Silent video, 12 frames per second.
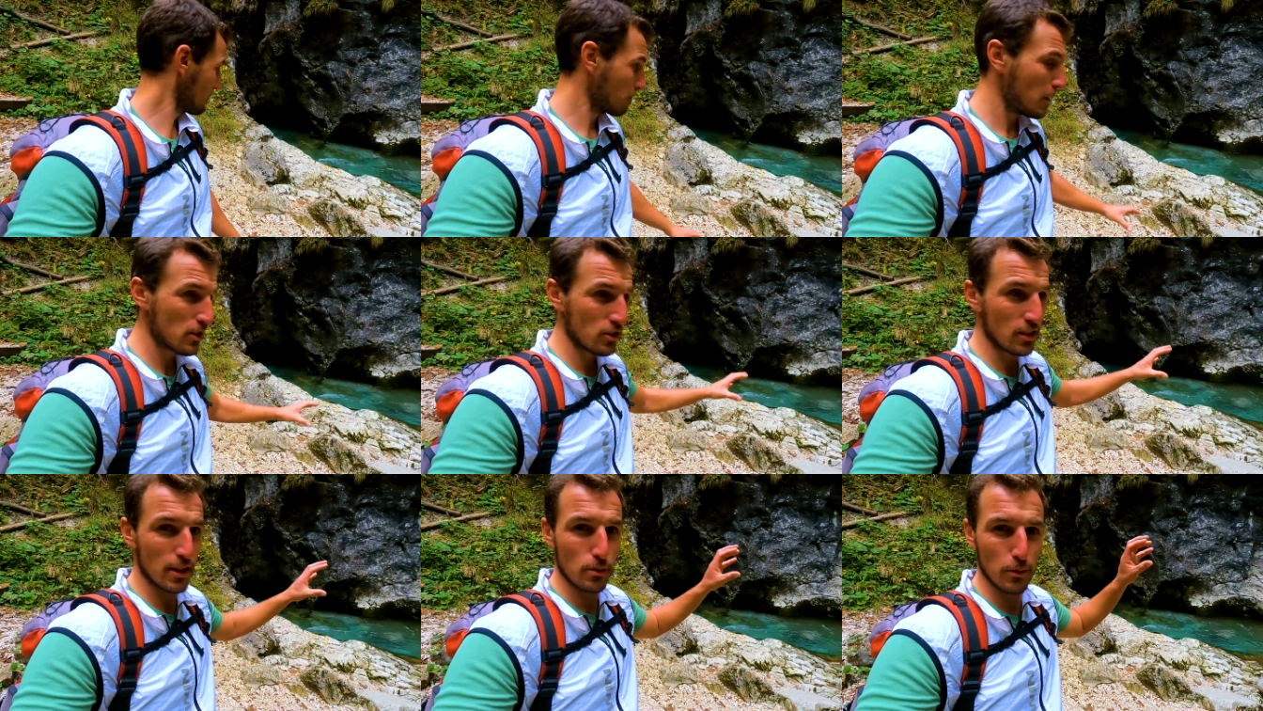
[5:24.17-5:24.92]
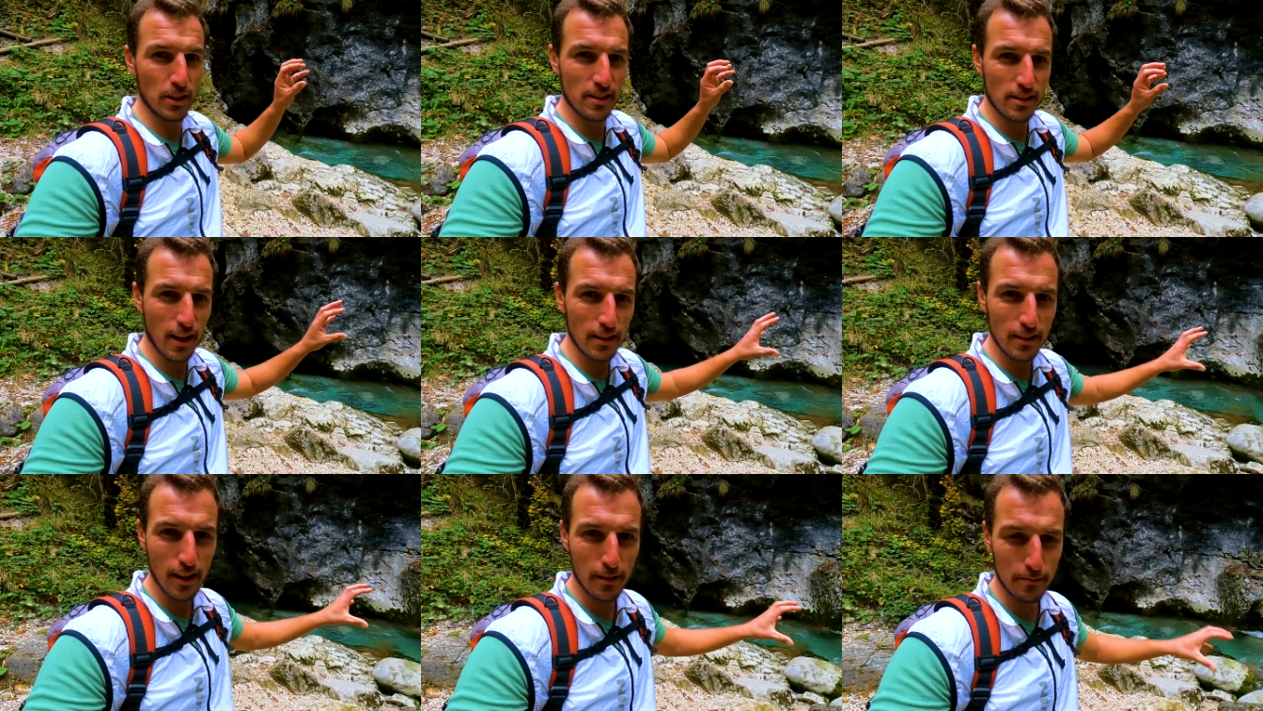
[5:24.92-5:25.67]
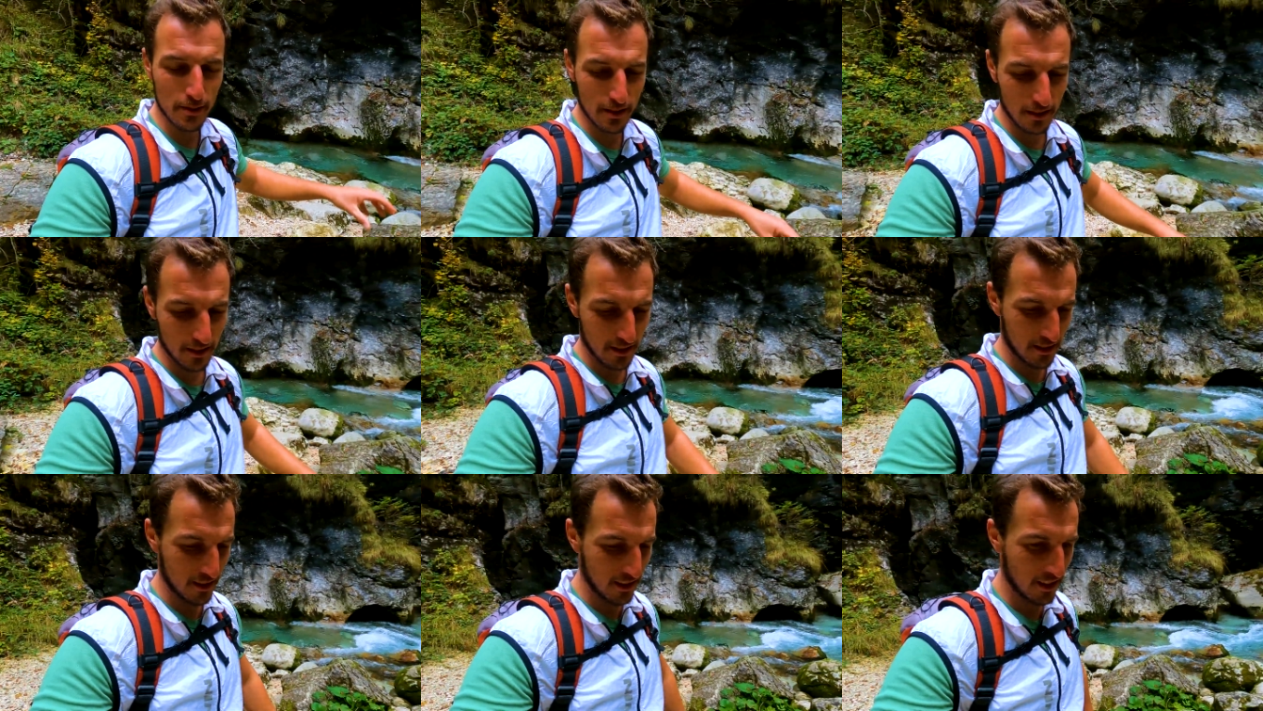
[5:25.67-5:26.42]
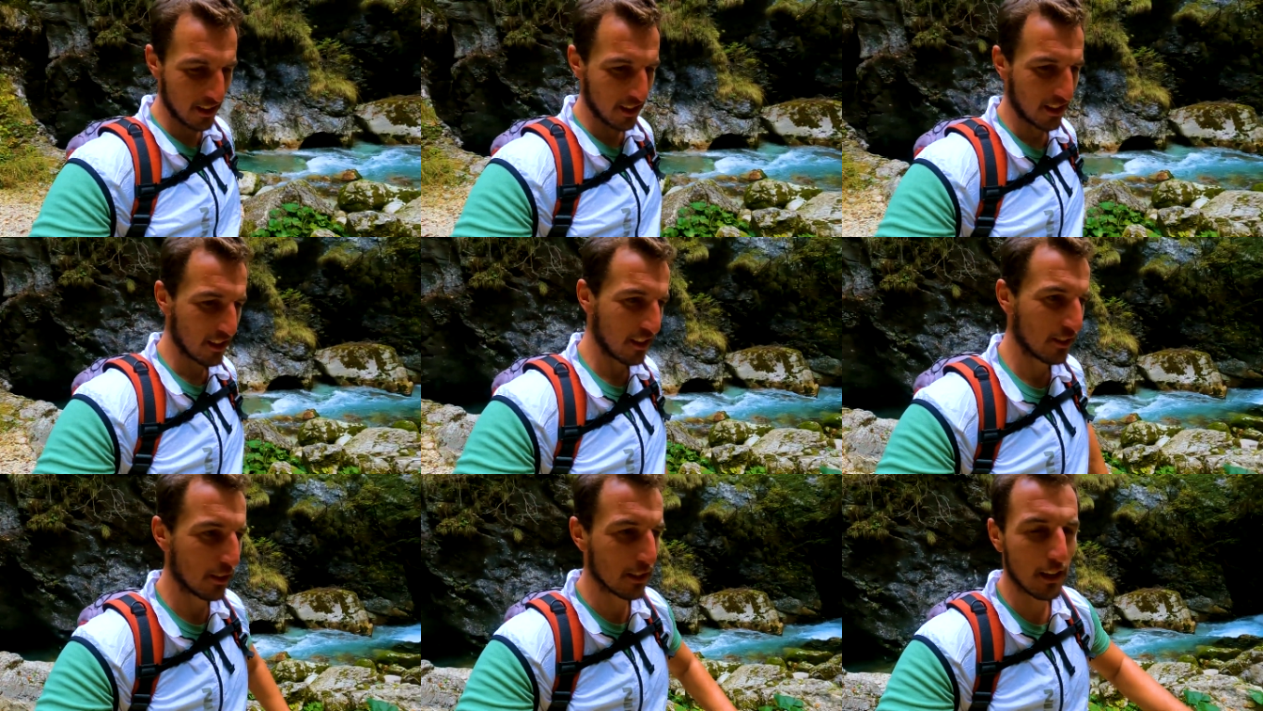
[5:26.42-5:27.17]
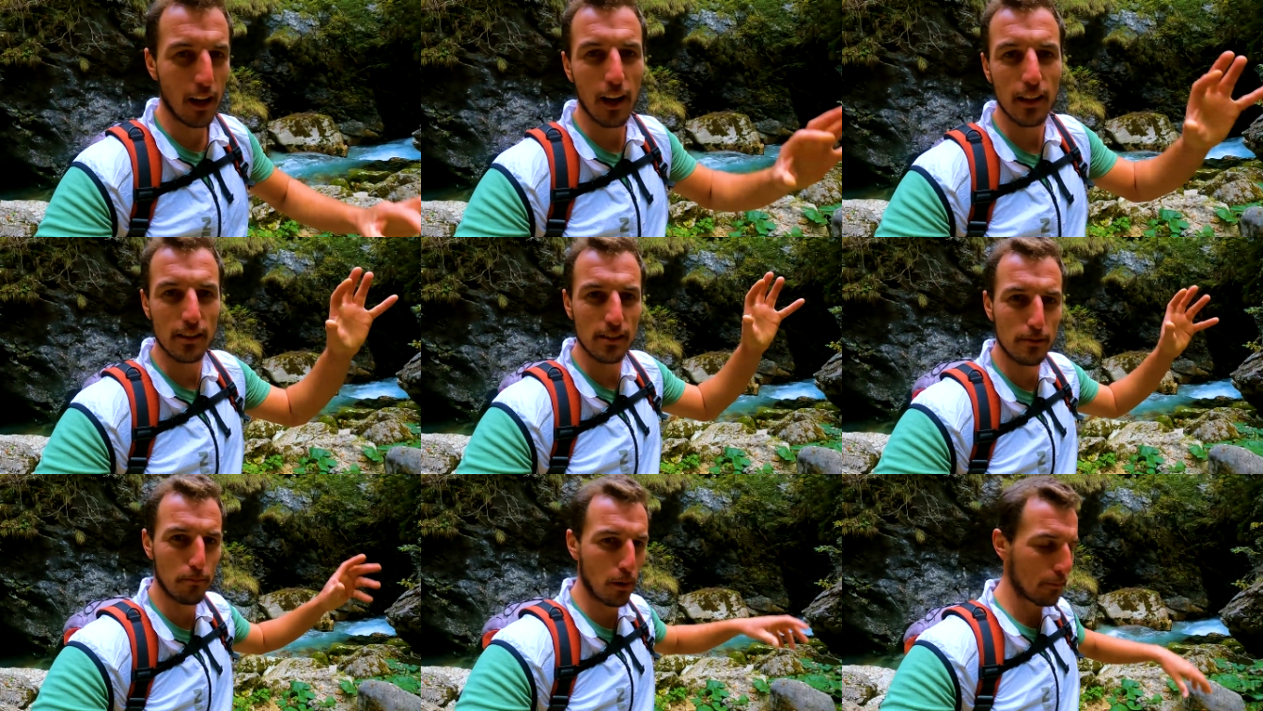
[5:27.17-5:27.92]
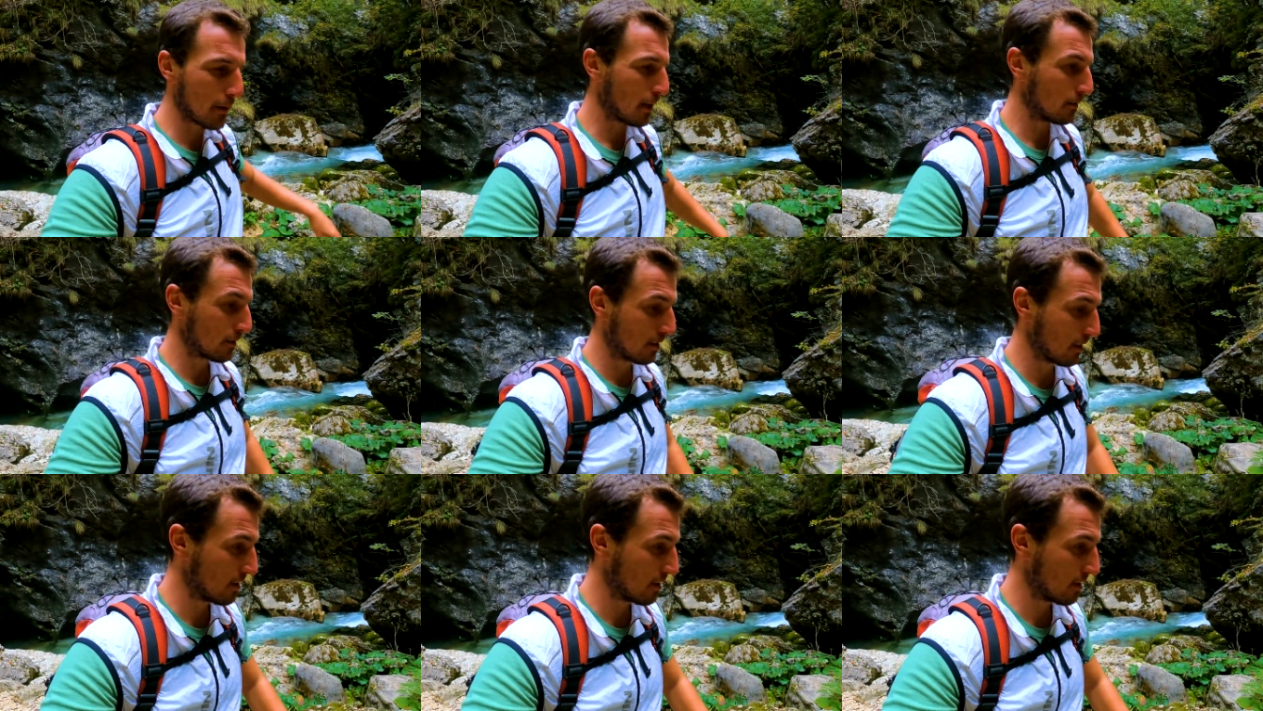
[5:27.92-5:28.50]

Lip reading: Imagine this when the sun comes and all the colors pop out.